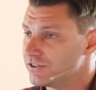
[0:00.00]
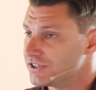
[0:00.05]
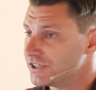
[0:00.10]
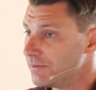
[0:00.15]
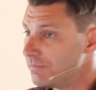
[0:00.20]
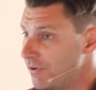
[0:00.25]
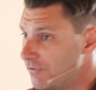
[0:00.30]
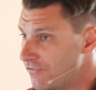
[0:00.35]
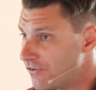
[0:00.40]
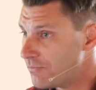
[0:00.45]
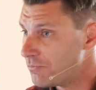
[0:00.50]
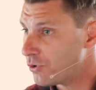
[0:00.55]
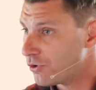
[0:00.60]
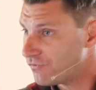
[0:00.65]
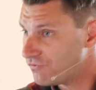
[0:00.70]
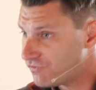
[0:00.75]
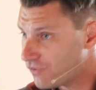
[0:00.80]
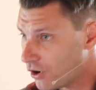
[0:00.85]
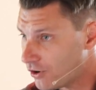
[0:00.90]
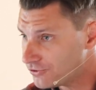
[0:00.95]
some of them were
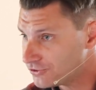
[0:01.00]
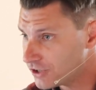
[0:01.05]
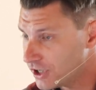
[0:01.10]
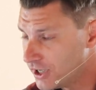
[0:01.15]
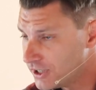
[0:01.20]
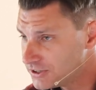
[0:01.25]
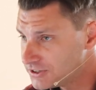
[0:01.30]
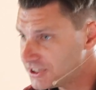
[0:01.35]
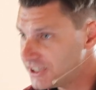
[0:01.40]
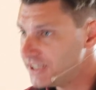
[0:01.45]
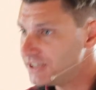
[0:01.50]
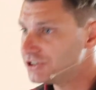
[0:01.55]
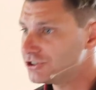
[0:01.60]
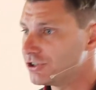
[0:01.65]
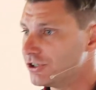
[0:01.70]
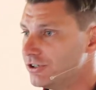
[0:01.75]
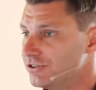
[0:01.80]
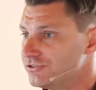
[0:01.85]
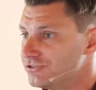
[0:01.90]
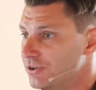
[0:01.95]
false
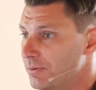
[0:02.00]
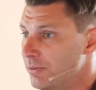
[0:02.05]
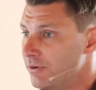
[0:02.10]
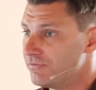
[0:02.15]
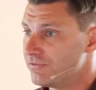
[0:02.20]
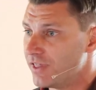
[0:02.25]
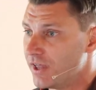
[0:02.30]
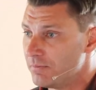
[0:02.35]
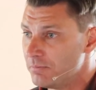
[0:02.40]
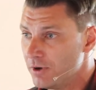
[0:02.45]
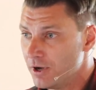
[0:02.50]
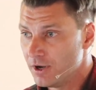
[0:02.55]
teachers, some of them